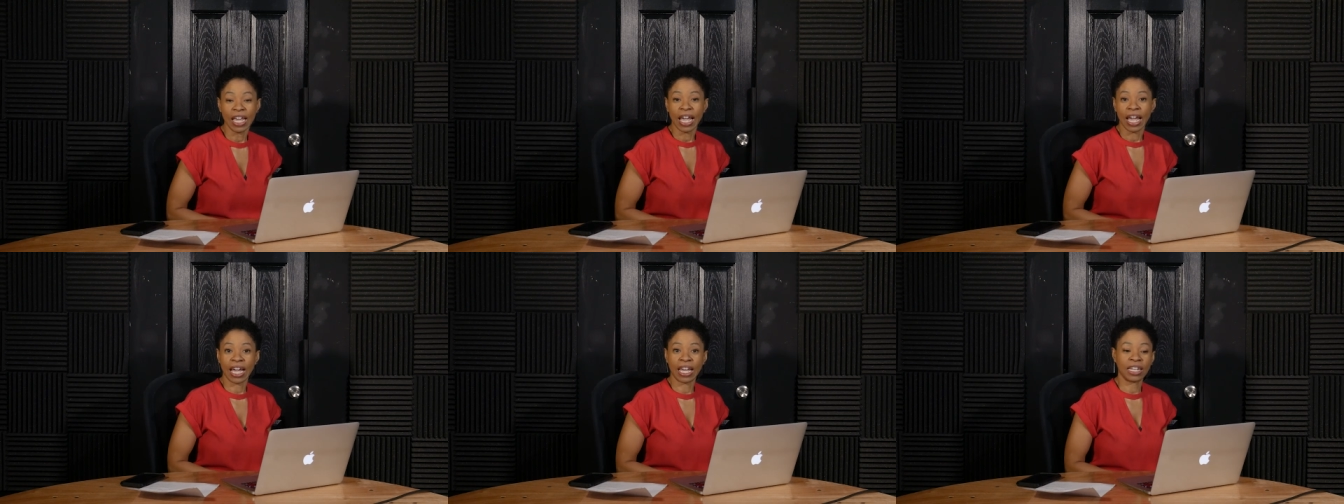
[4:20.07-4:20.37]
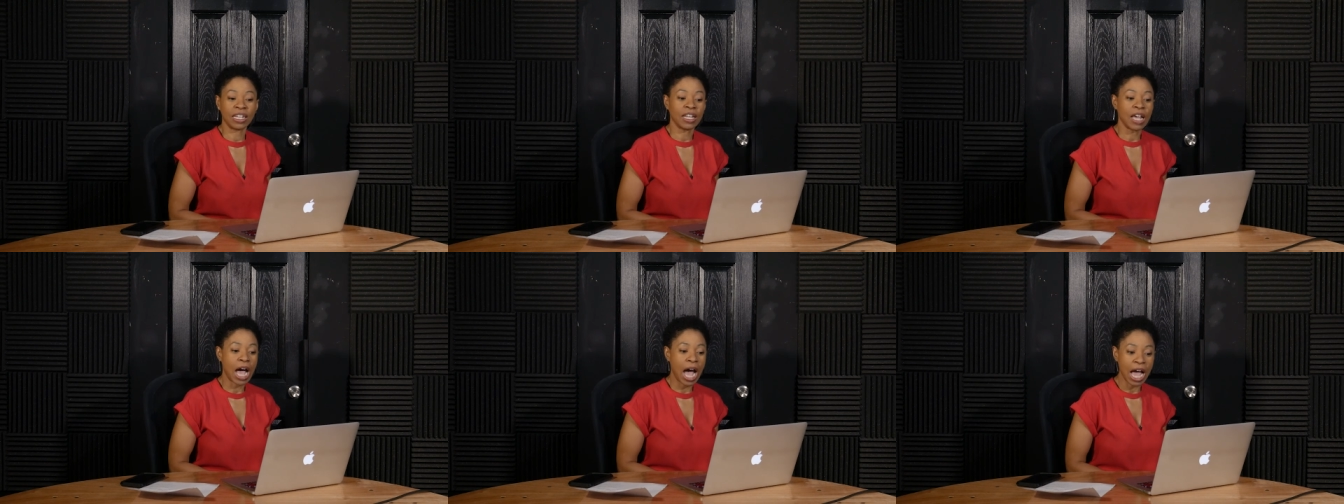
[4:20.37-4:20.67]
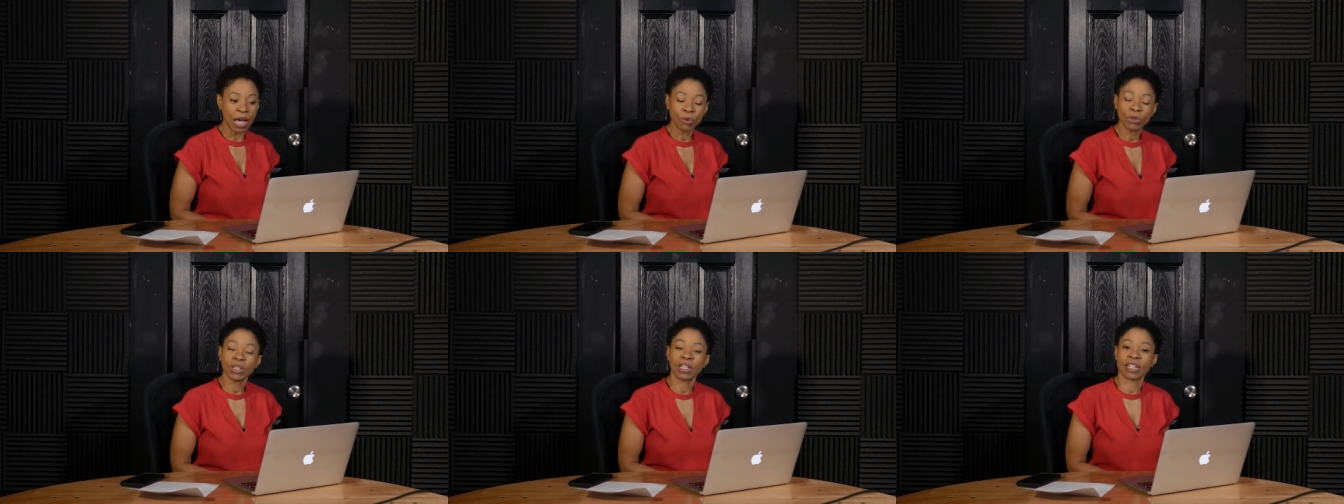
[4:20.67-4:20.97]
And
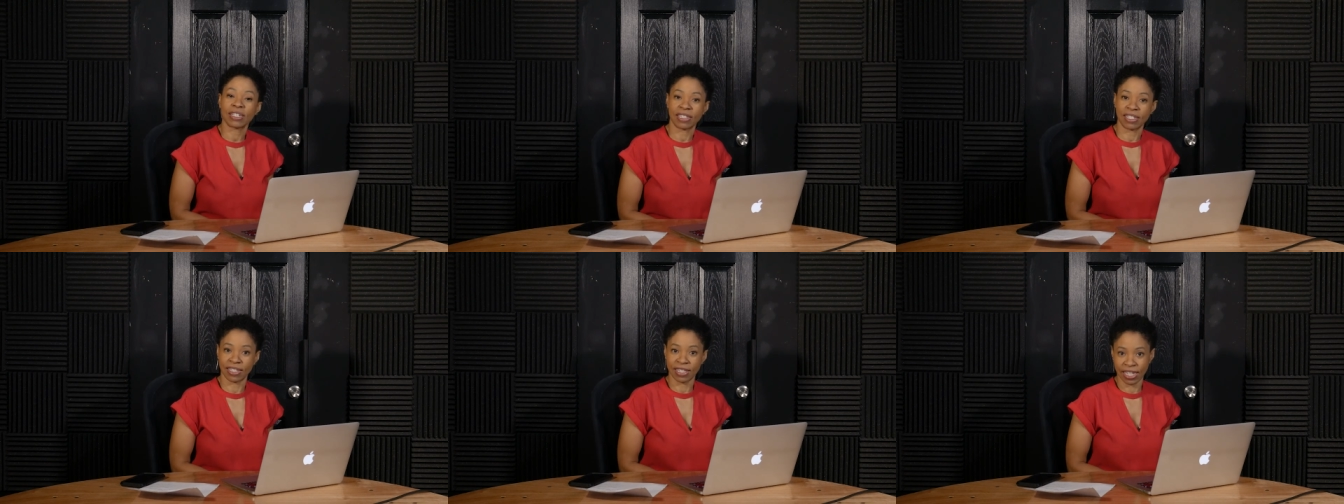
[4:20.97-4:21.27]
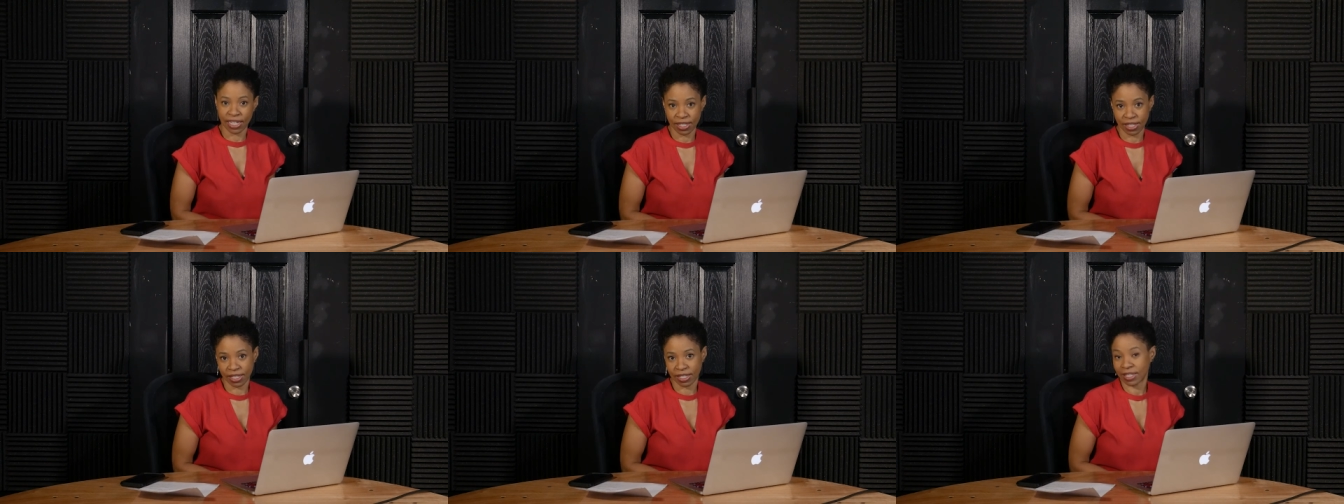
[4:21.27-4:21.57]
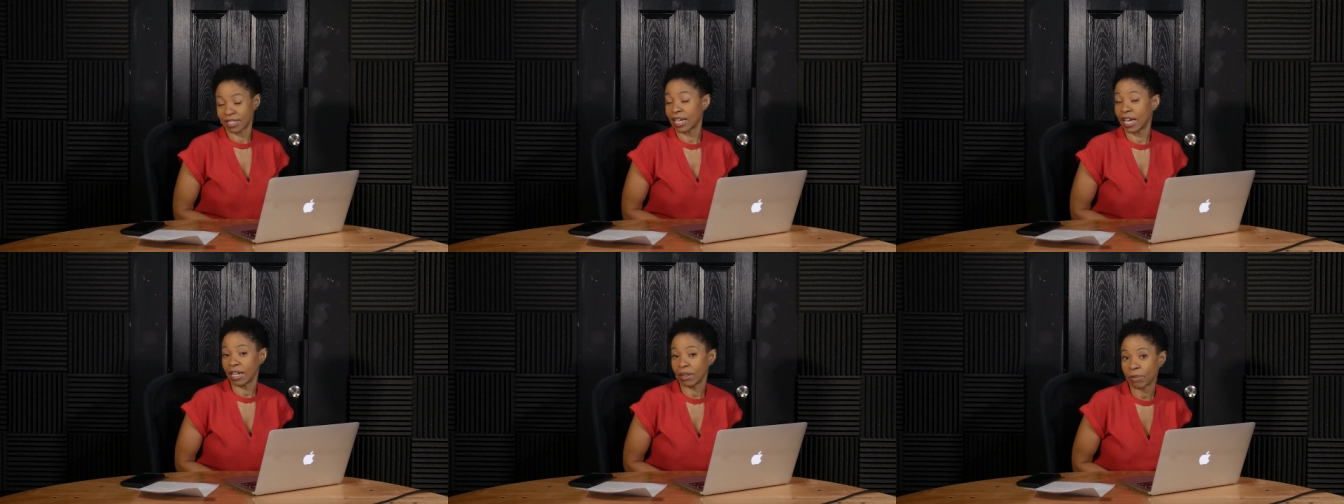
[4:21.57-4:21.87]
I would like to take this
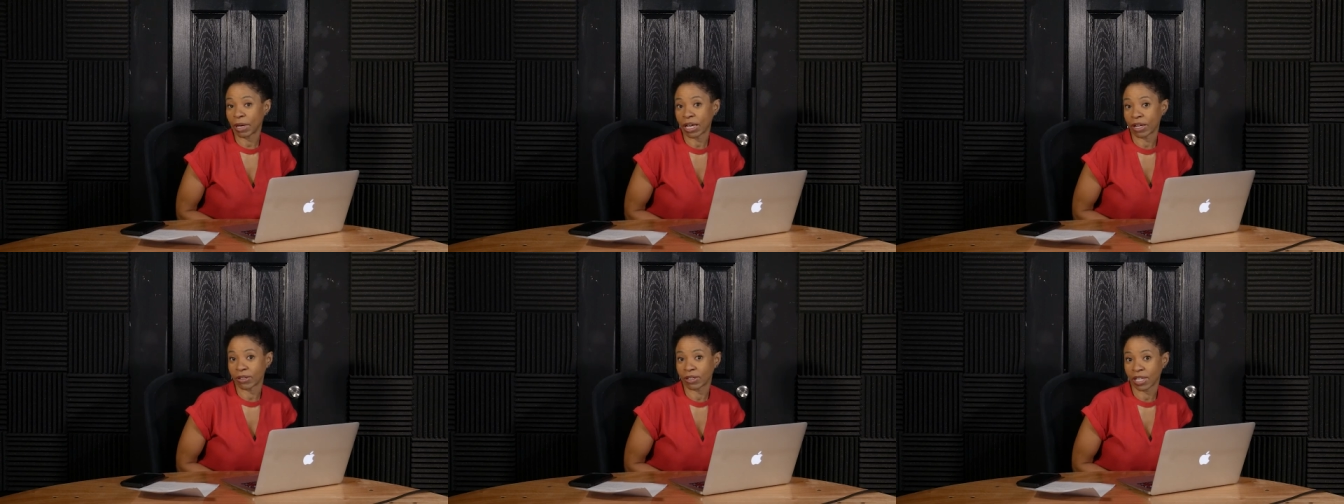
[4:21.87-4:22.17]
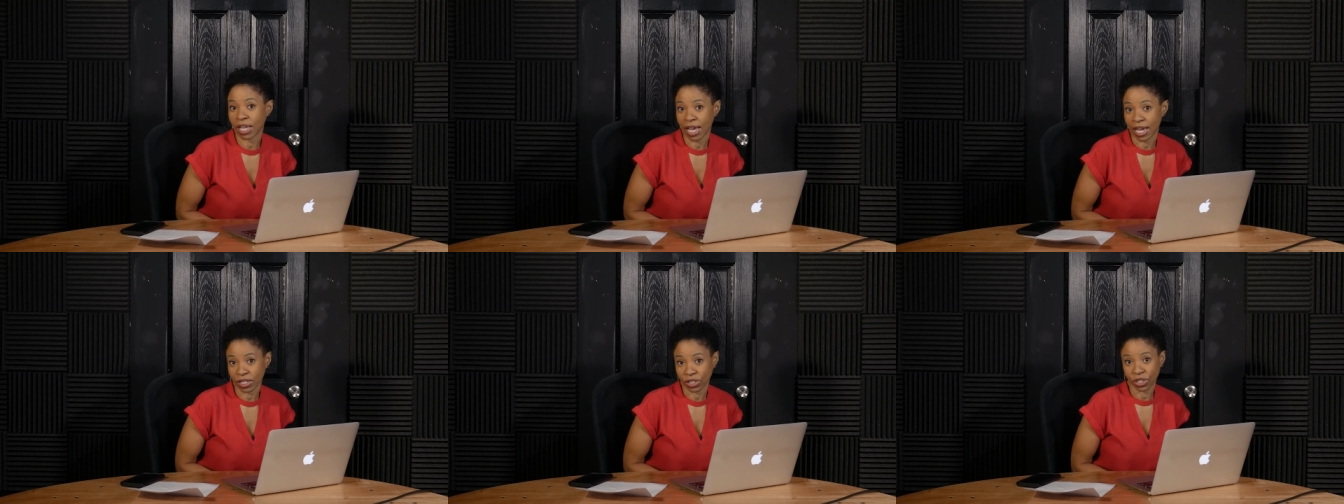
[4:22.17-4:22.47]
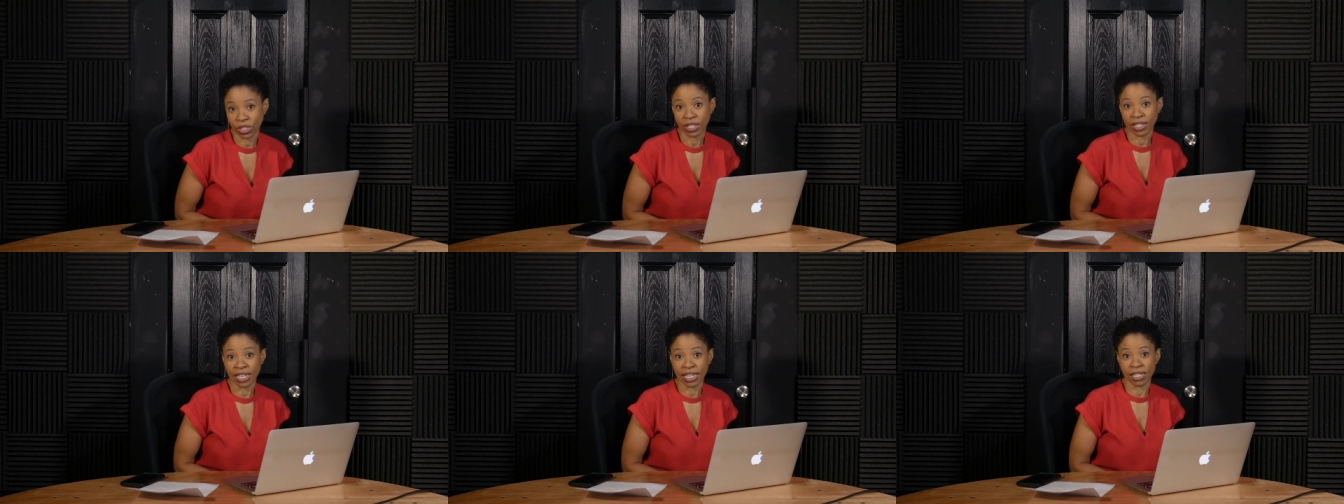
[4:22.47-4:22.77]
time out to
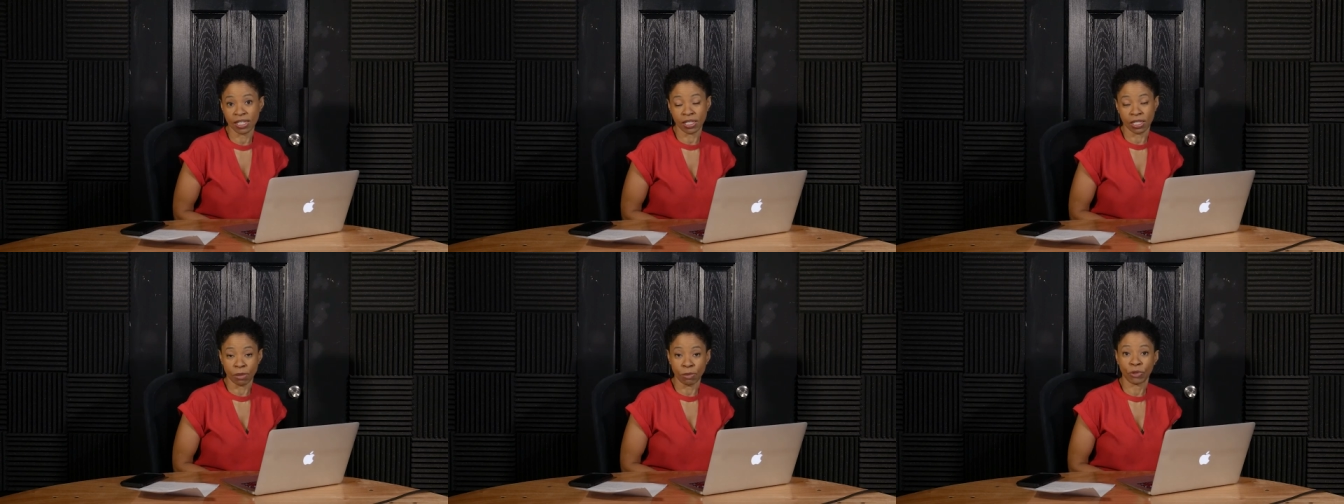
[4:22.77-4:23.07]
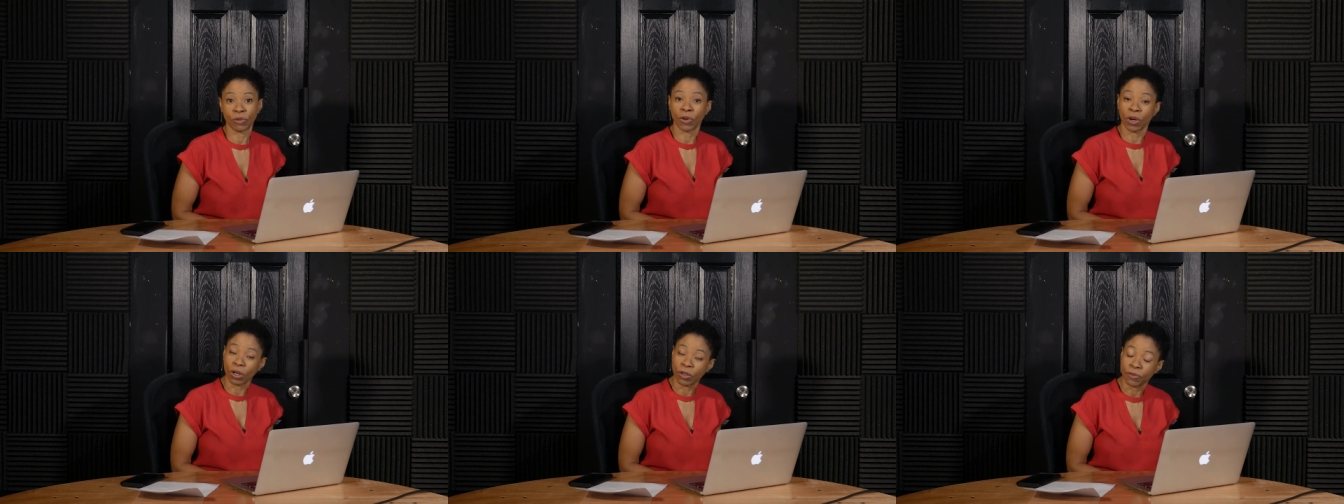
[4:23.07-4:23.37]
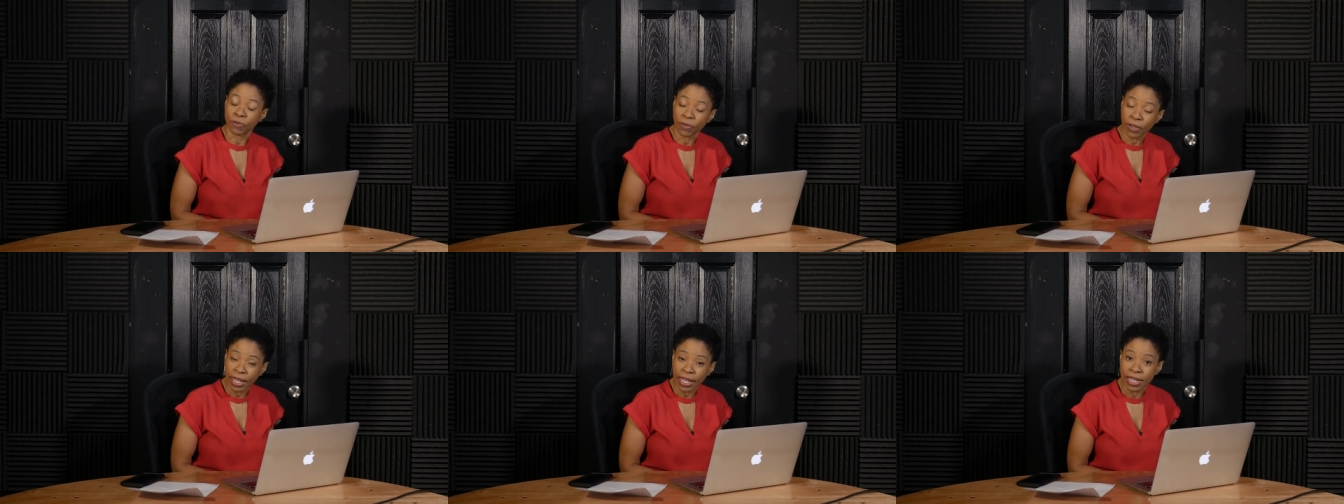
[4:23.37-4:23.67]
actually thank some of our
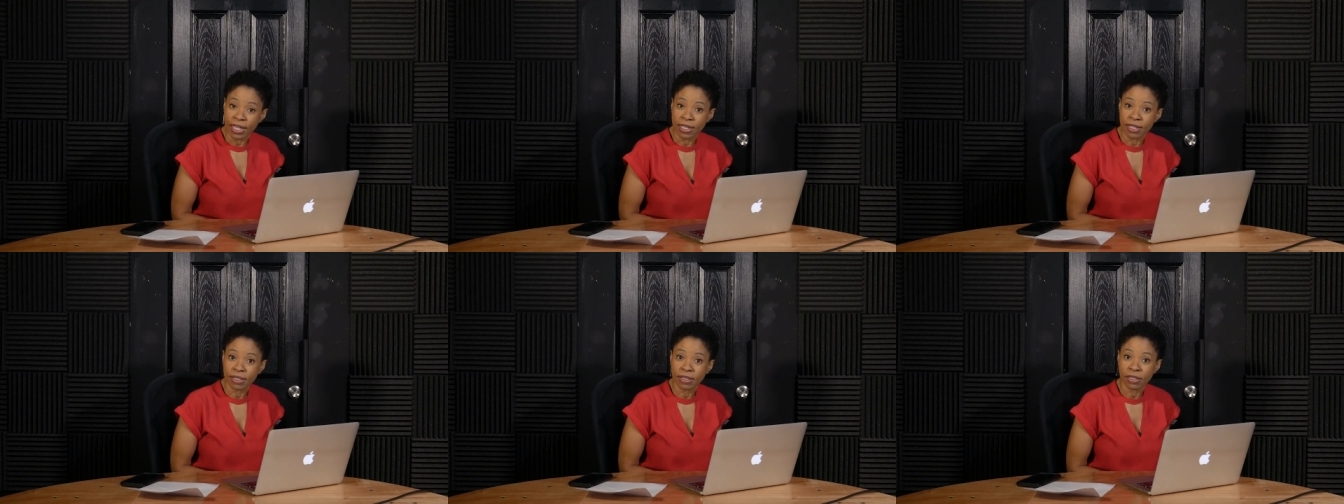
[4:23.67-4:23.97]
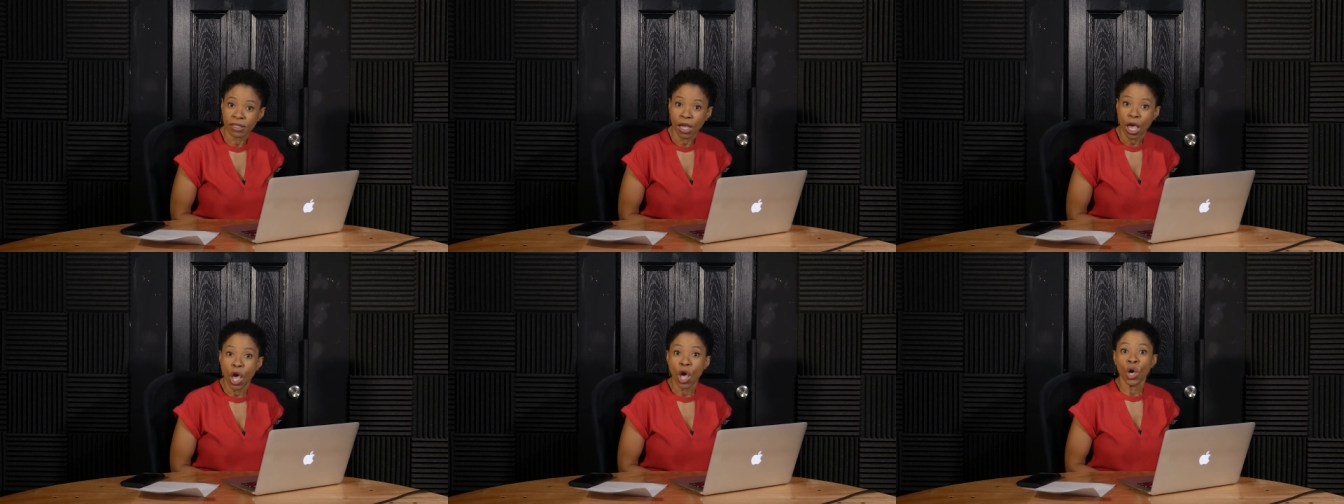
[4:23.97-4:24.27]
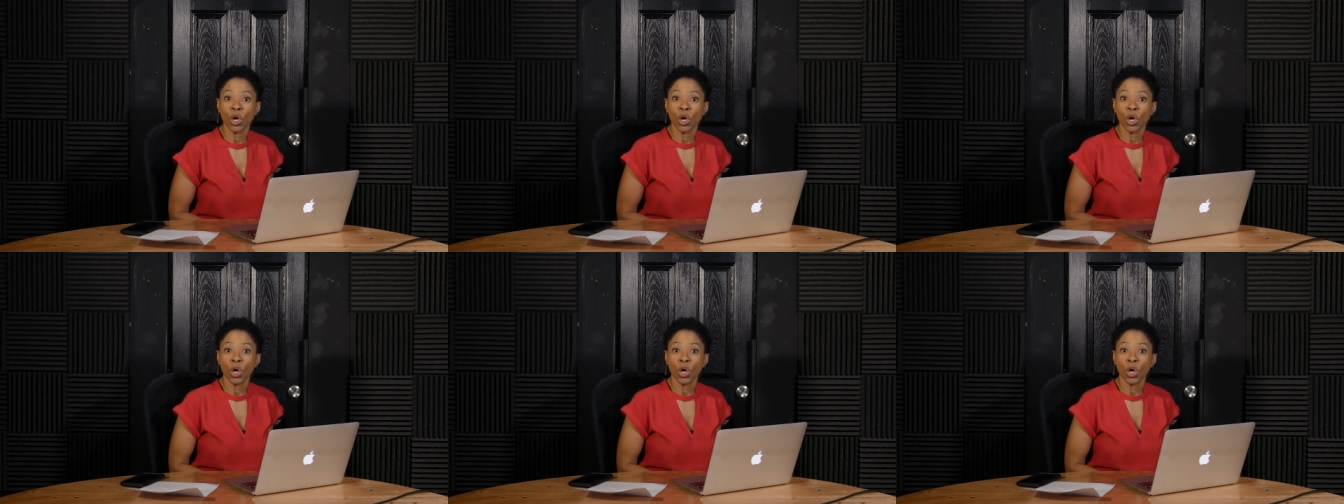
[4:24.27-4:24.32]
fans